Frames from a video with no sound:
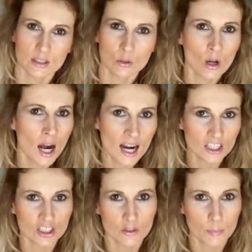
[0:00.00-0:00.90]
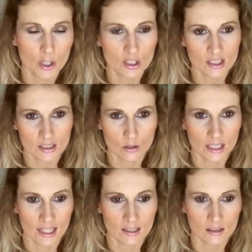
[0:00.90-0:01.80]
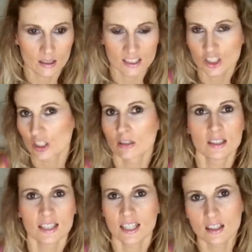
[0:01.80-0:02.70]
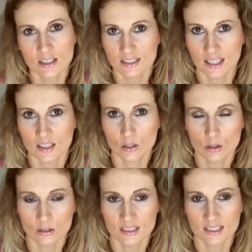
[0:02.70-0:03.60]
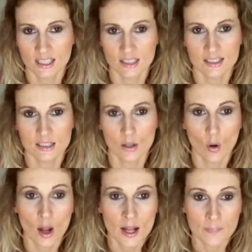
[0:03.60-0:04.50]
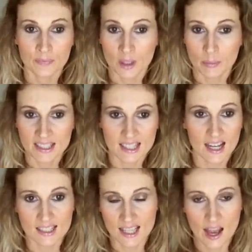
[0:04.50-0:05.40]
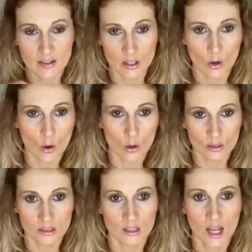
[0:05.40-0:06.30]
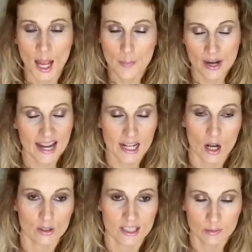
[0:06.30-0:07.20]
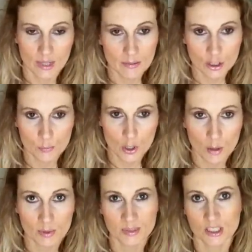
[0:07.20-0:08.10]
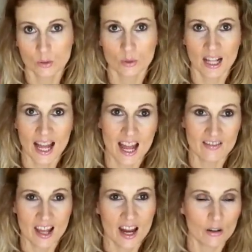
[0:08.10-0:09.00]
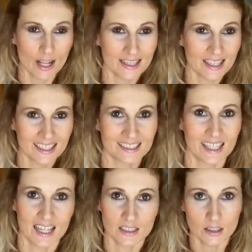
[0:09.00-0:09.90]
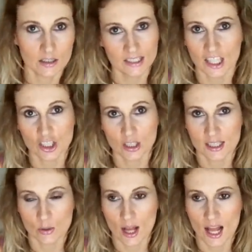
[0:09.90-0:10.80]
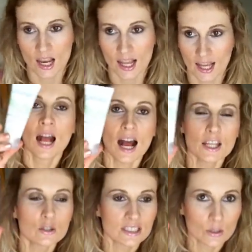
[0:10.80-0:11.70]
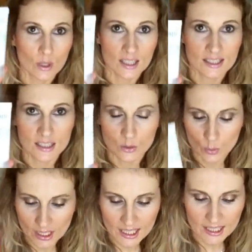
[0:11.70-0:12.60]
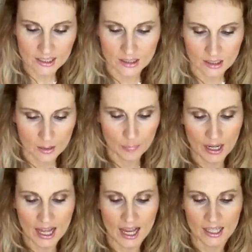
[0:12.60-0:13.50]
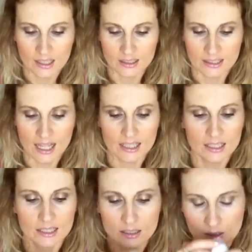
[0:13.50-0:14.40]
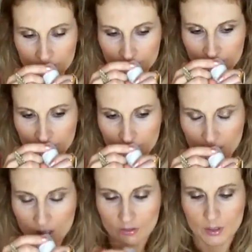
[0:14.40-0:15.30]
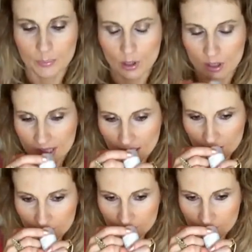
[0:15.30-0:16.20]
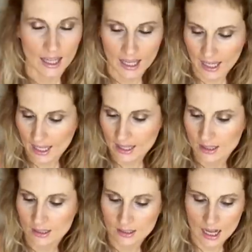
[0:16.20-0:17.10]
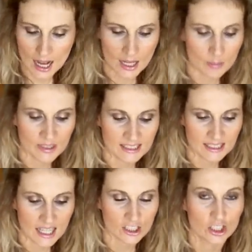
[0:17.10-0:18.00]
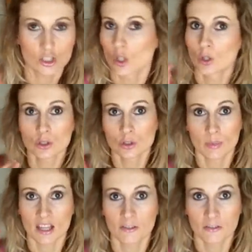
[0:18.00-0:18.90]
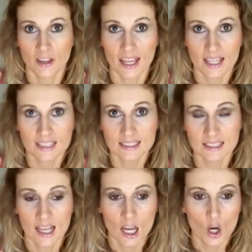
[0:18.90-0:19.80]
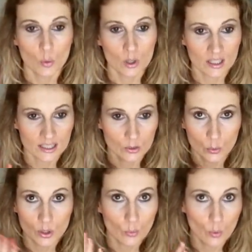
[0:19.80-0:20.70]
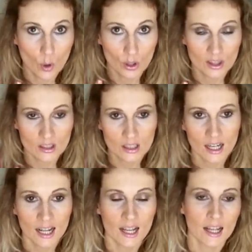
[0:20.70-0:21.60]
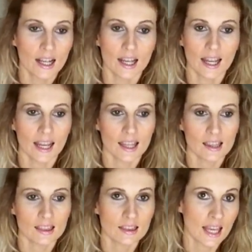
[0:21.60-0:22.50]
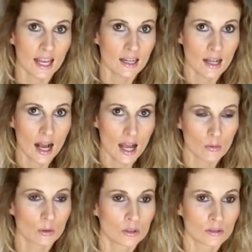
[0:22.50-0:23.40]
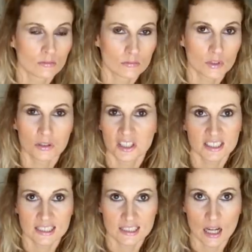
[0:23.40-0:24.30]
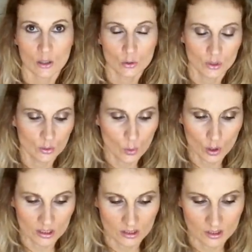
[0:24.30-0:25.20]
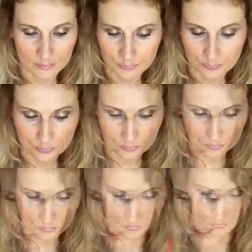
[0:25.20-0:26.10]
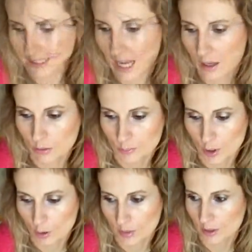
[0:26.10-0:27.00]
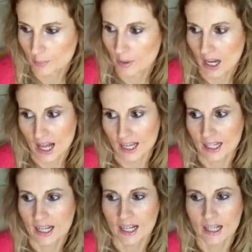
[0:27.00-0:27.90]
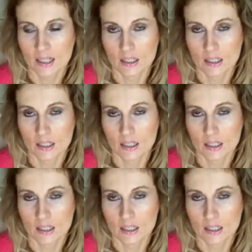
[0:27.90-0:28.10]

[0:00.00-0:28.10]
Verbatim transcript: using too harsh of a product, you can additionally irritate your skin. So besides having all the breakouts and blemish problems, you will have redness and irritation as well. I use it once a week, uh, apply a tiny little bit of the product, and uh, I massage it onto my face, work it with water, and then I will rinse it out with water. And afterwards I will probably apply